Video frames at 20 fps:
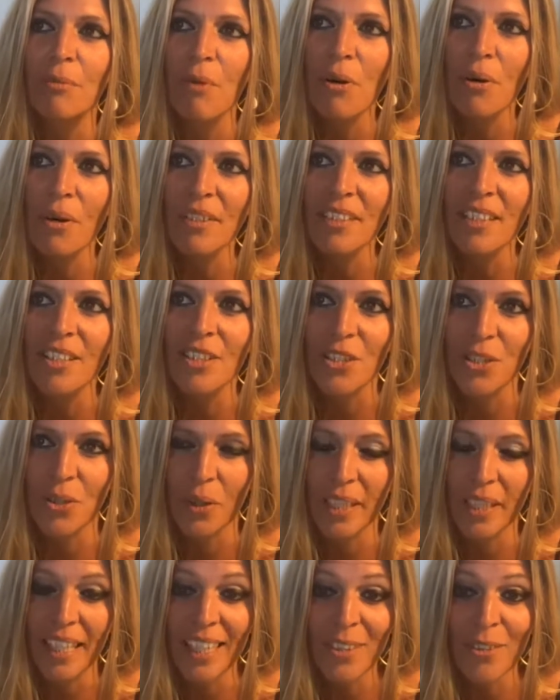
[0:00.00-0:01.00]
on this
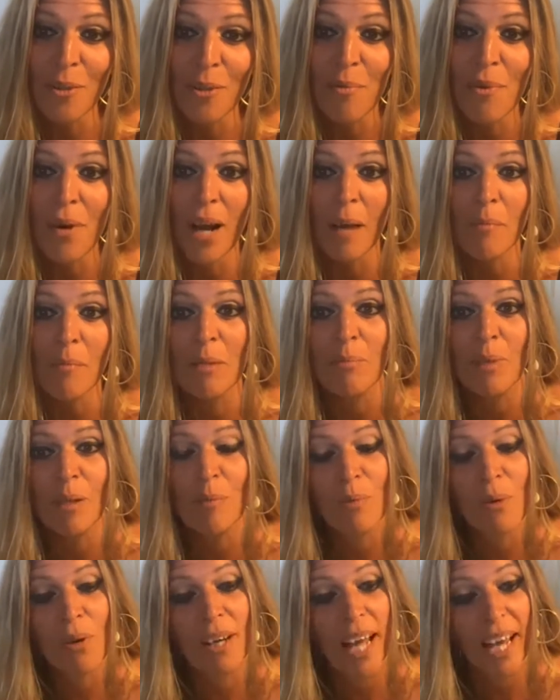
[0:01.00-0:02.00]
journey, the more I meet
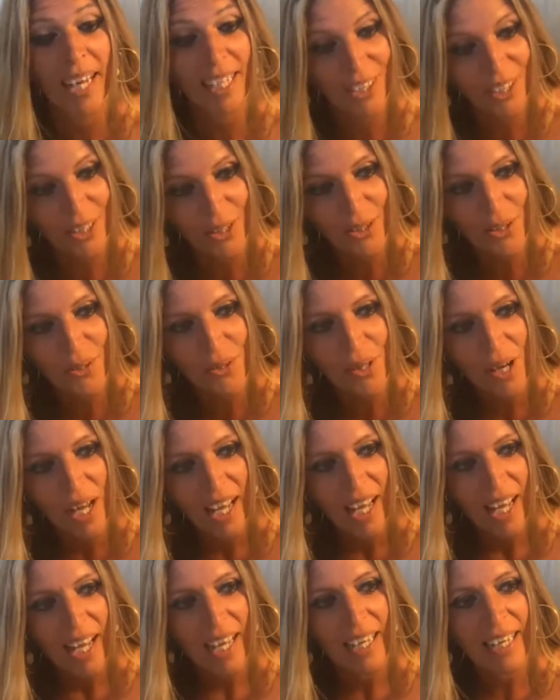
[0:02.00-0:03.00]
people like you,
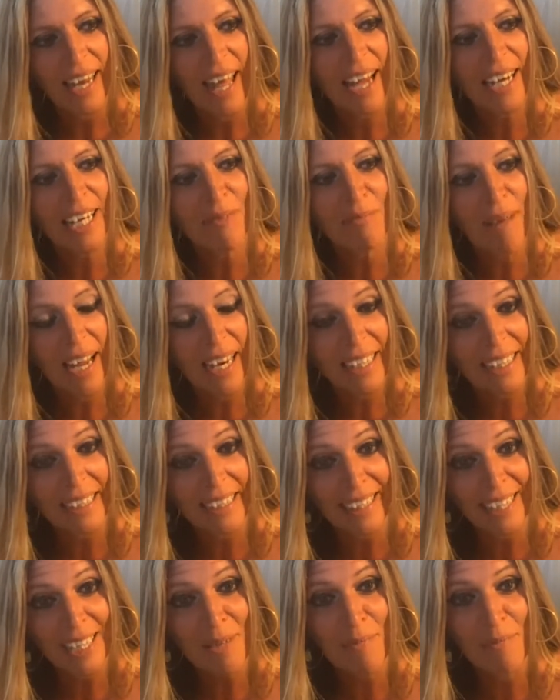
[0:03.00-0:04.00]

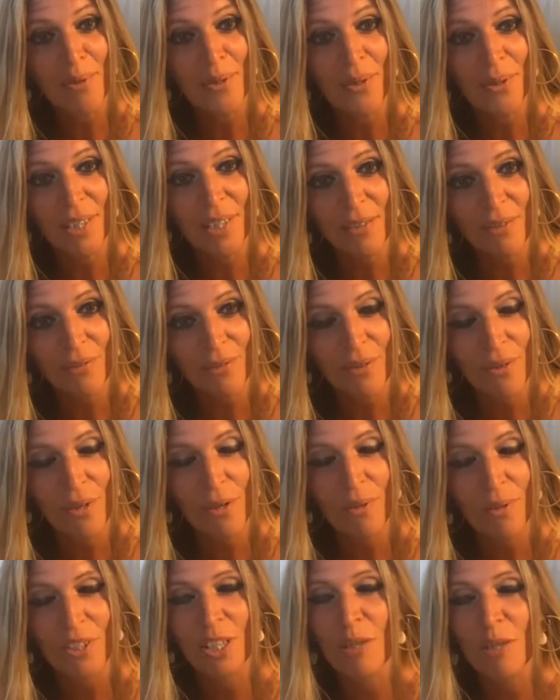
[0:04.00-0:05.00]
like-minded, beautiful,
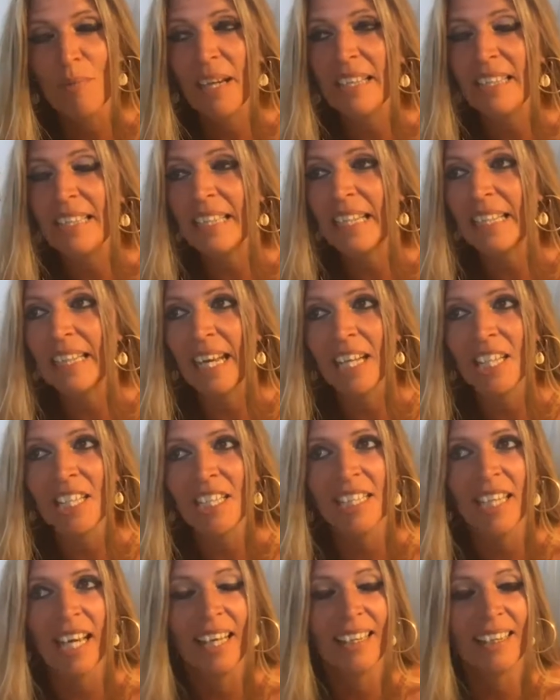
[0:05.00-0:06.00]
with an amazing energy,
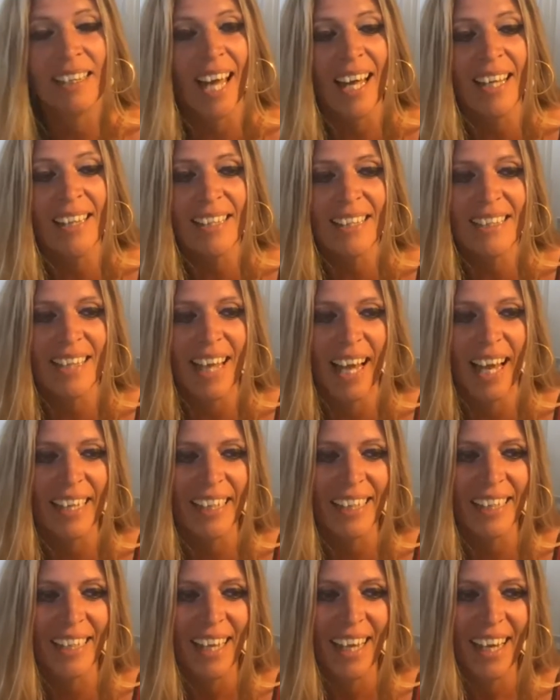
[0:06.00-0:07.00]
and that is like,
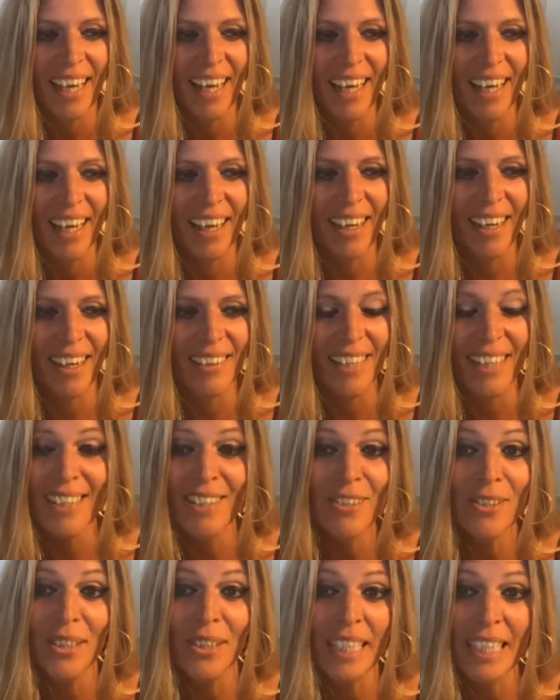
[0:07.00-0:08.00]
that
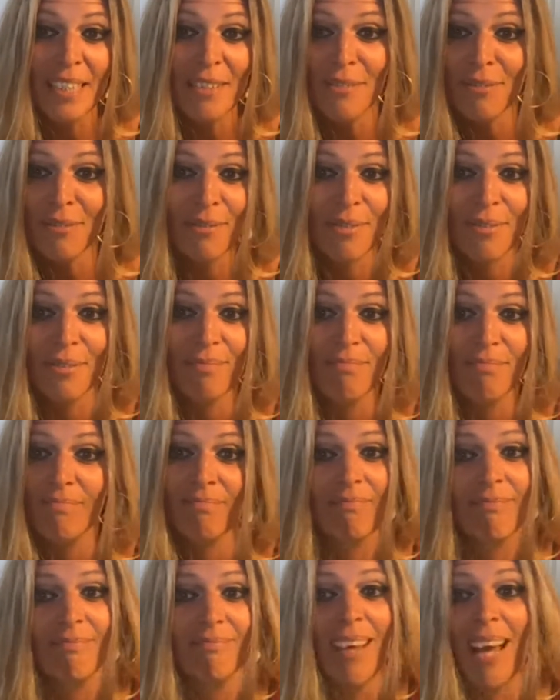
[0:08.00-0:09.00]
is a gift.
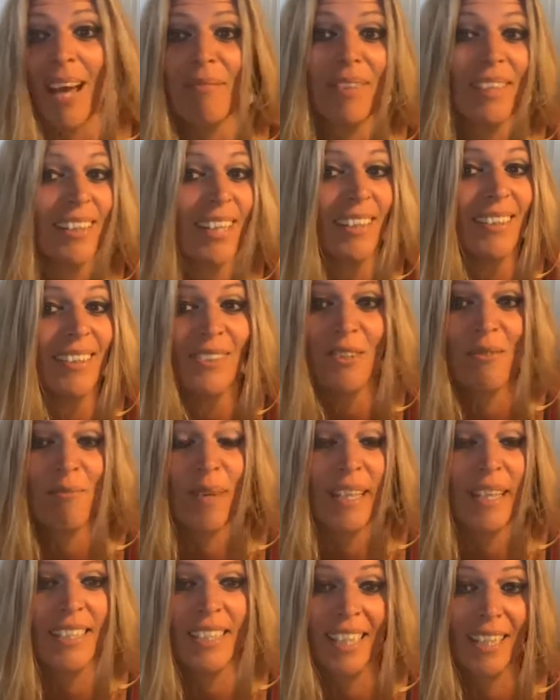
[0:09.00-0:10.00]
Yes. It's the
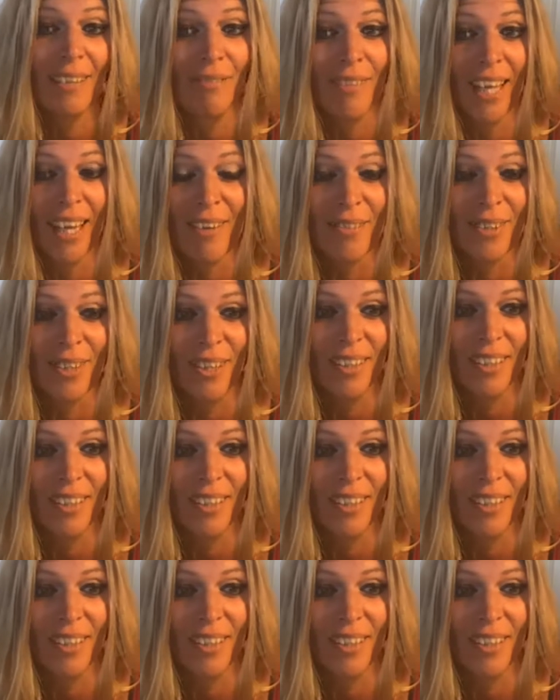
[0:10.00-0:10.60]
best gift ever.